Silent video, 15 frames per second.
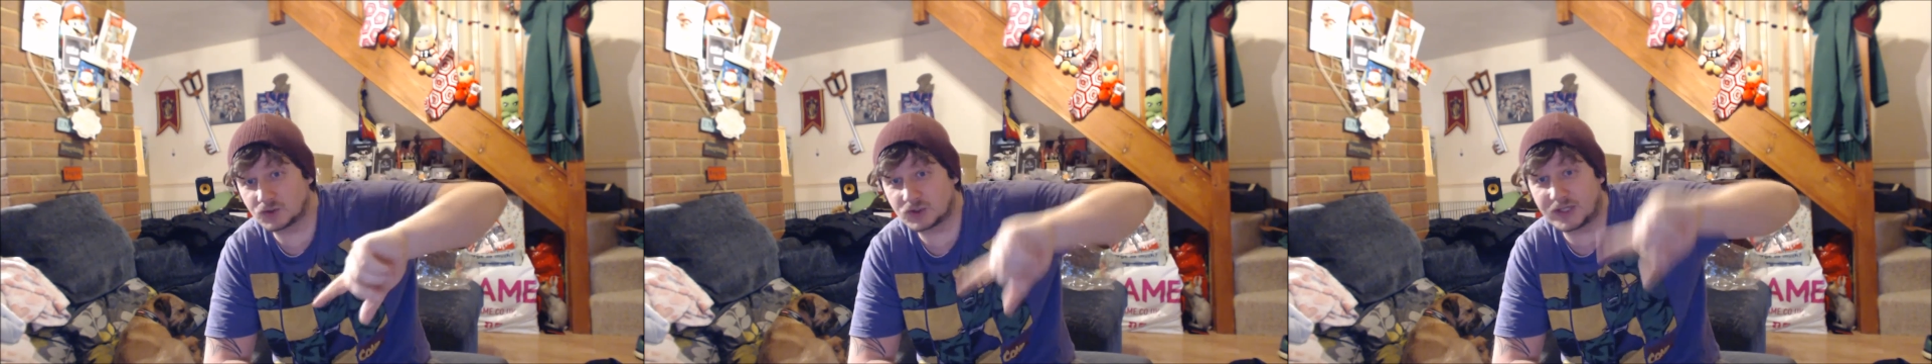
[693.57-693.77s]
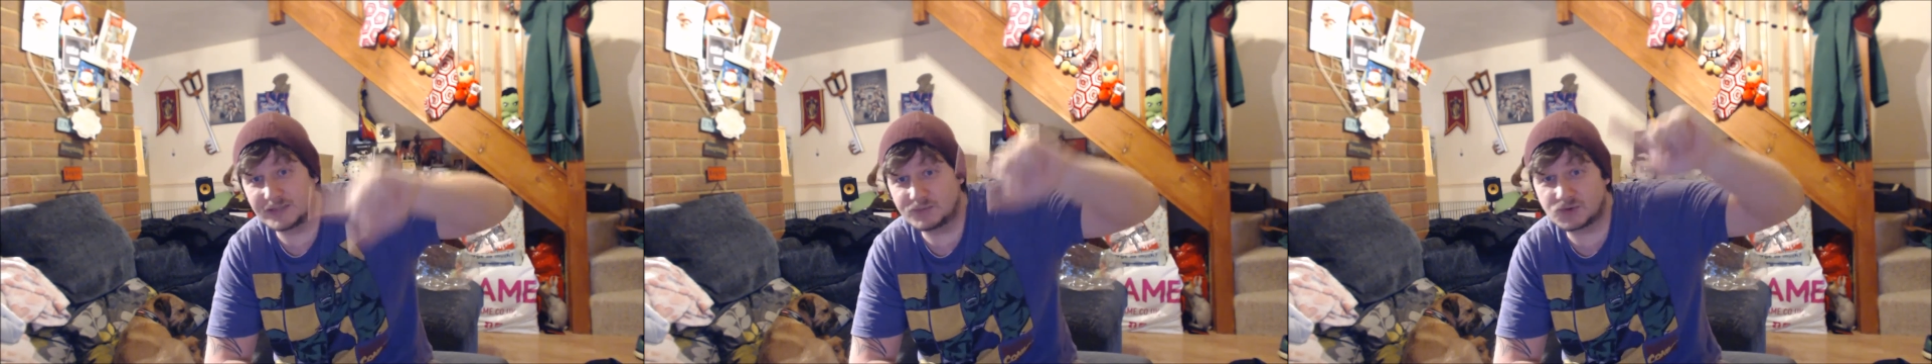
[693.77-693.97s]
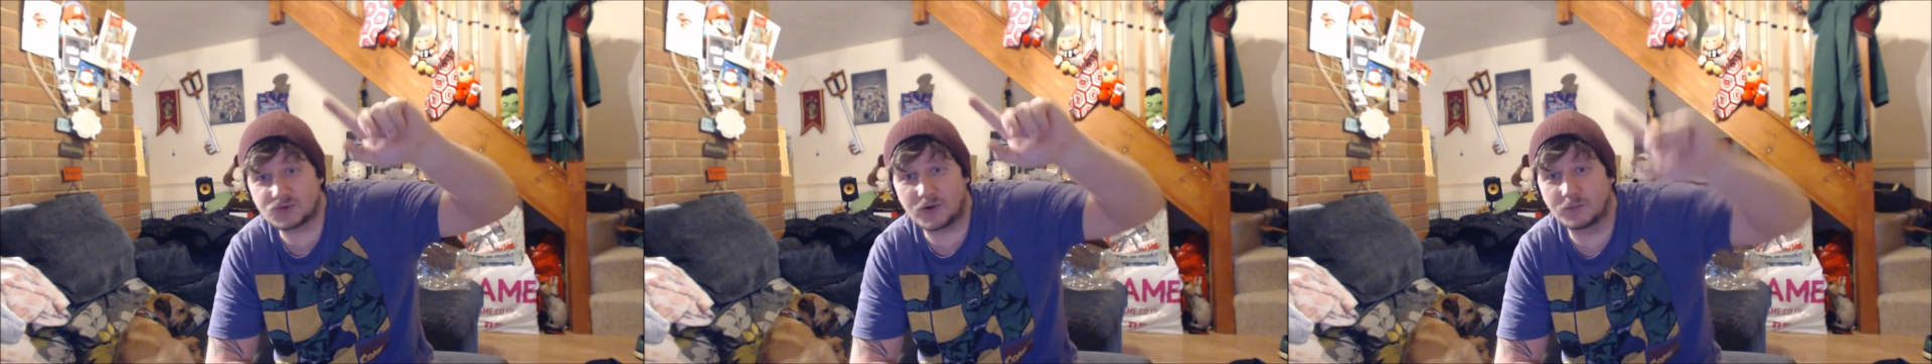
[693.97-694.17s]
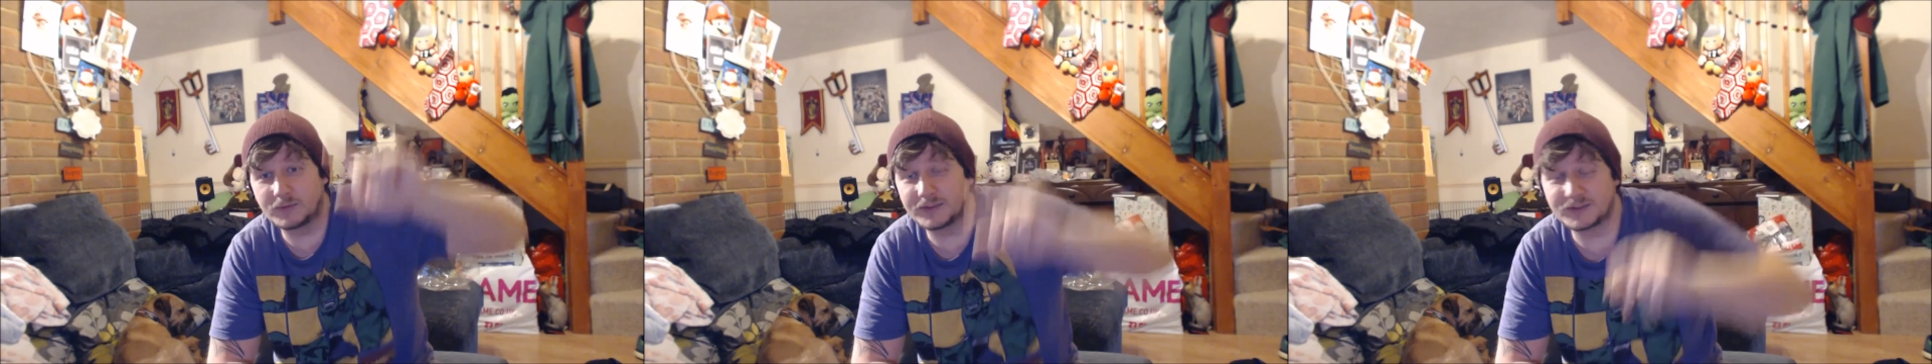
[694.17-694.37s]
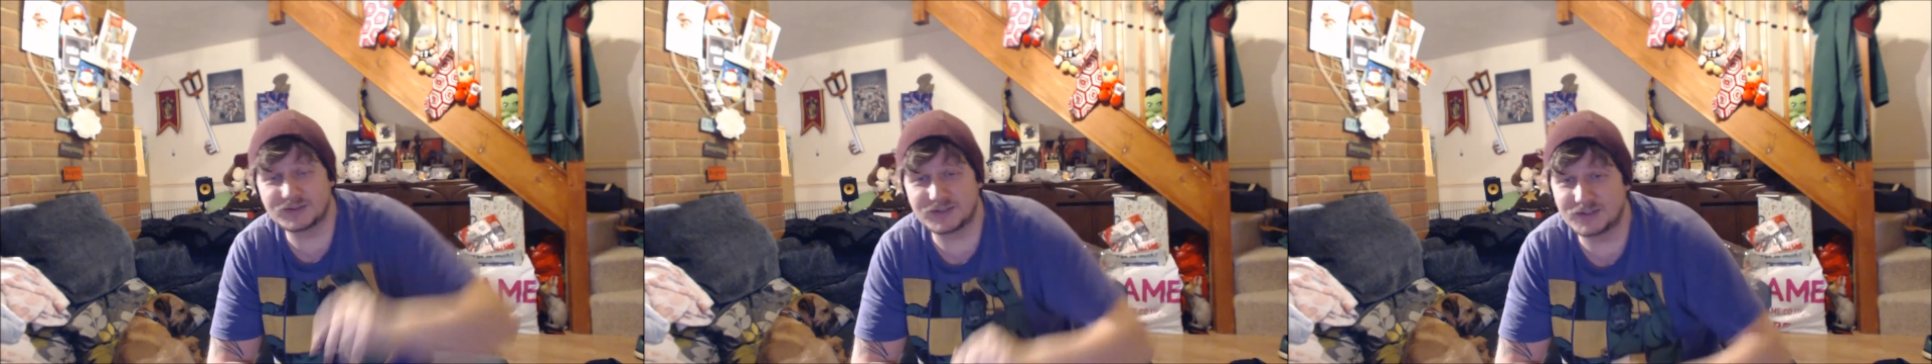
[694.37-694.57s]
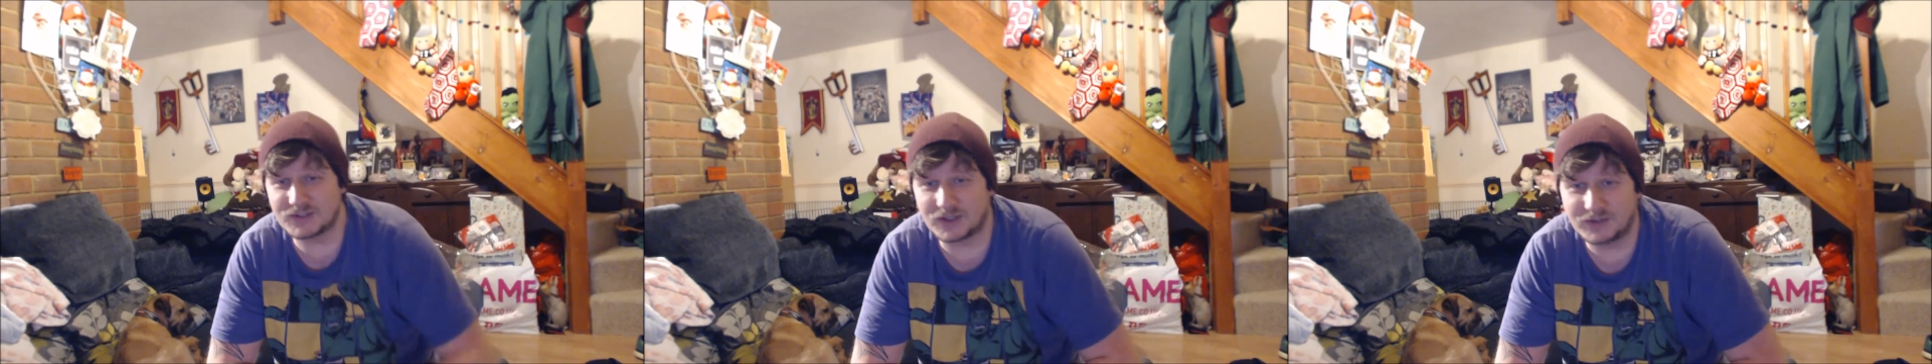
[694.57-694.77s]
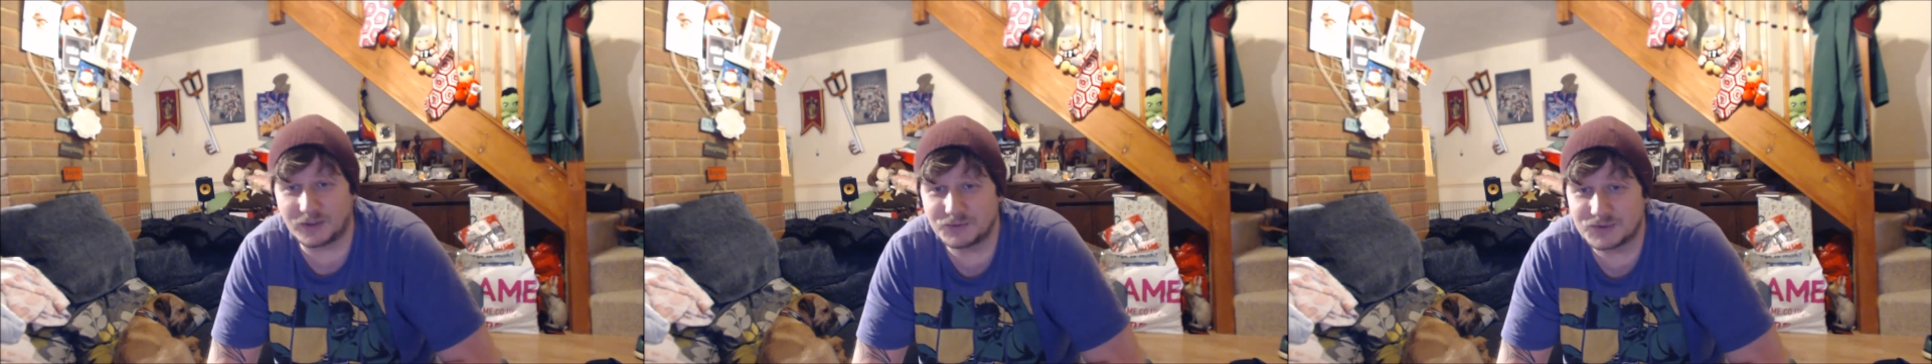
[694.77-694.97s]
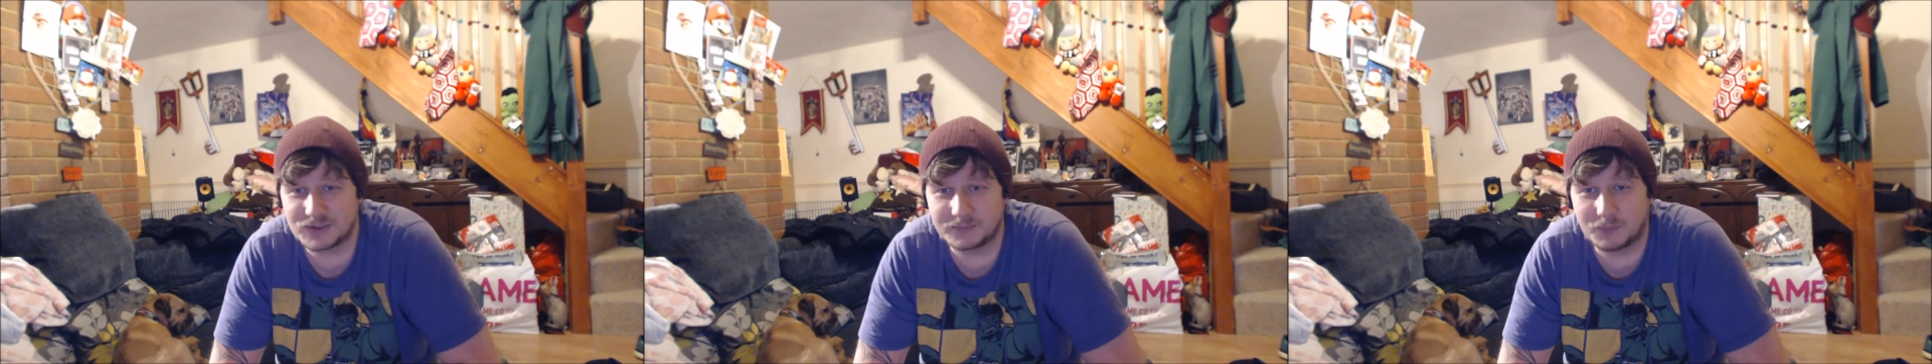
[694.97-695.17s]
Just keep scrolling. I
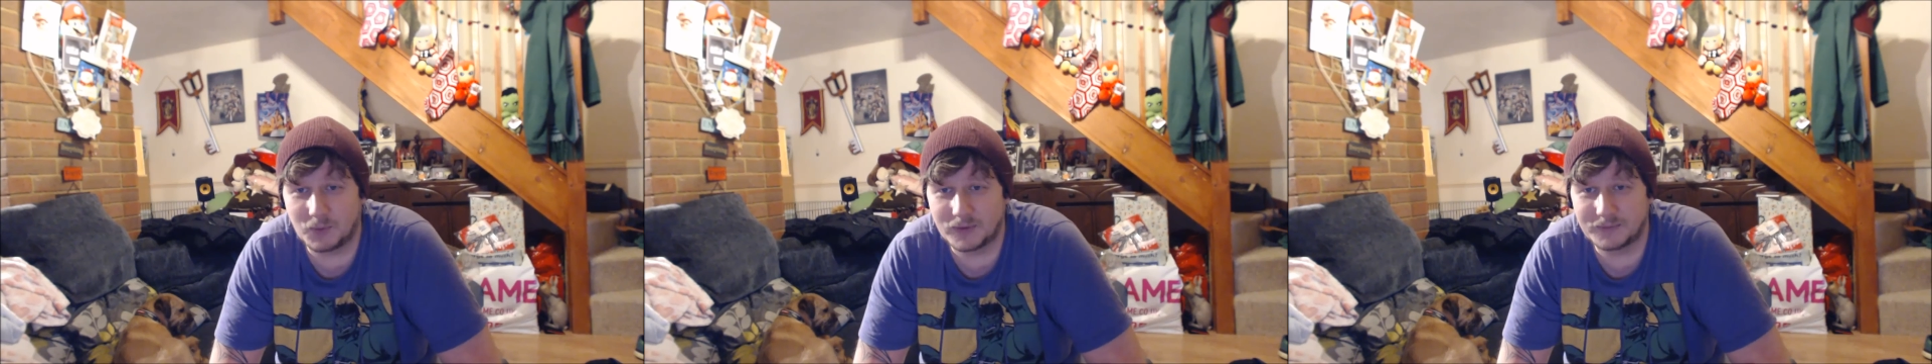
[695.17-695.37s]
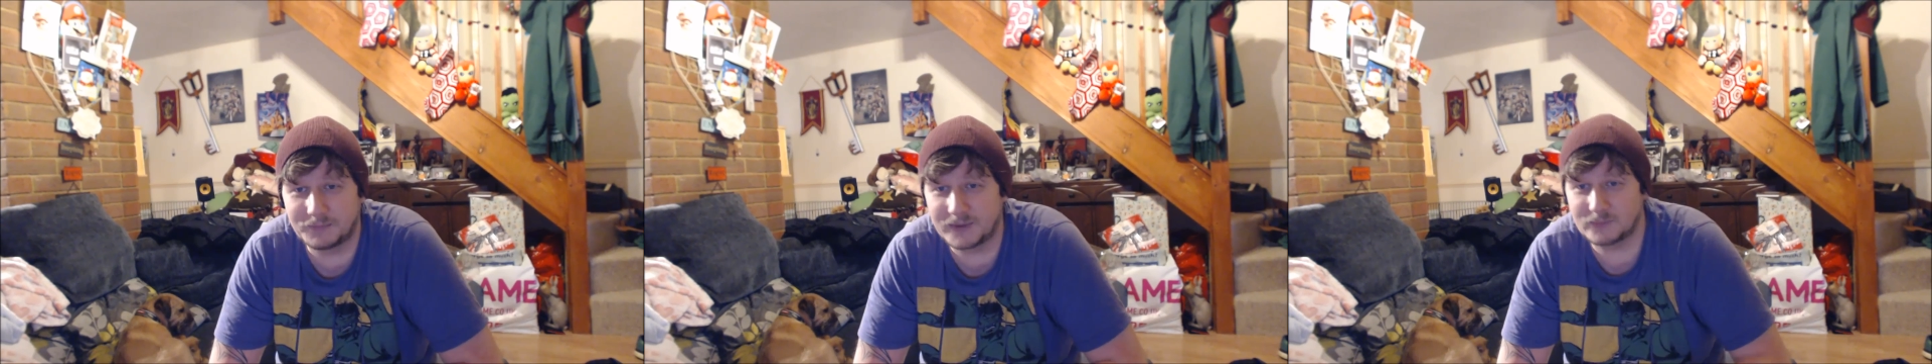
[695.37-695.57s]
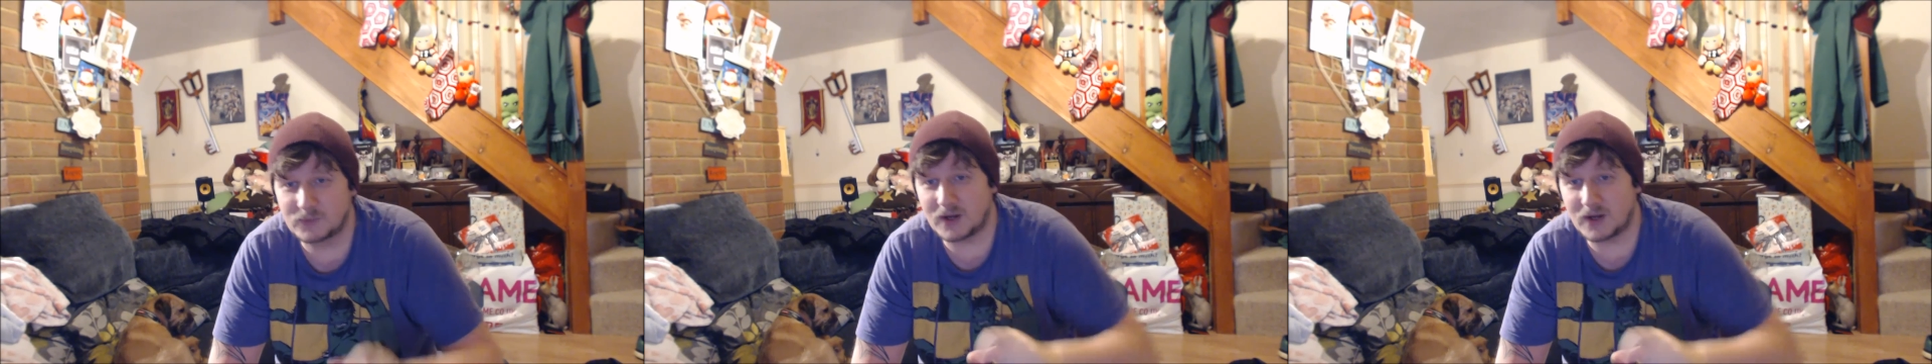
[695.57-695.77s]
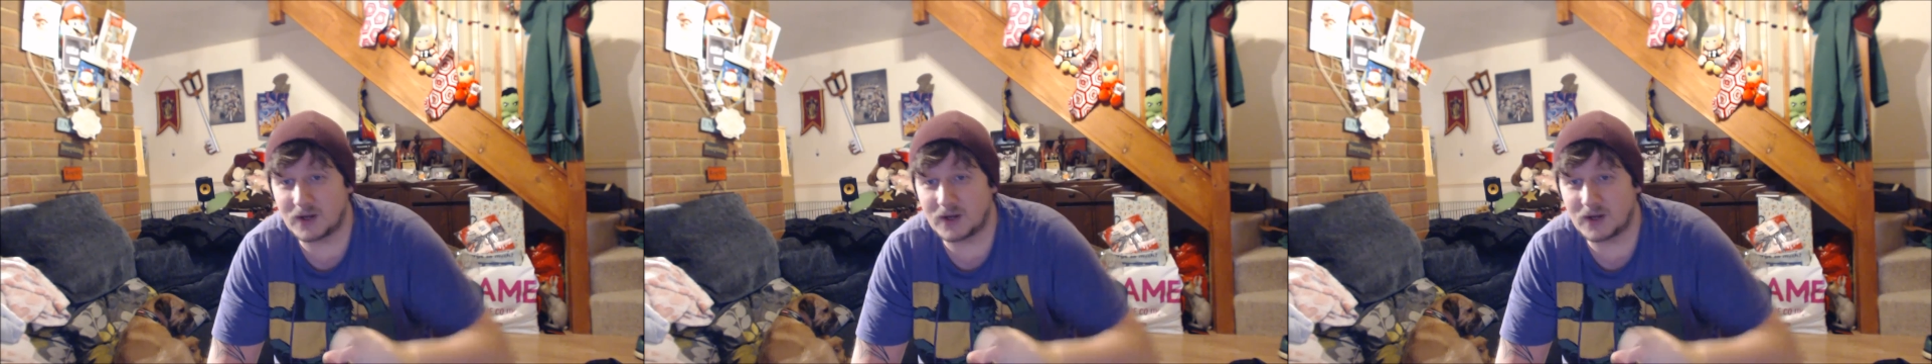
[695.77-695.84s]
don't see the point in people